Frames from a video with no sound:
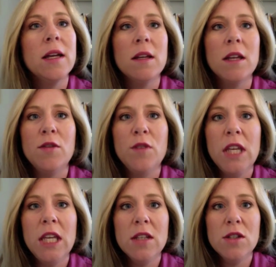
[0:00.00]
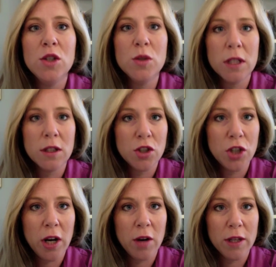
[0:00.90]
if he's using the
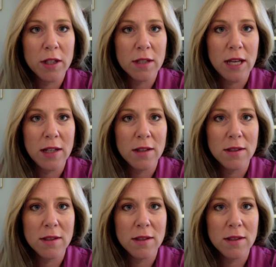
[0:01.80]
chair that's at his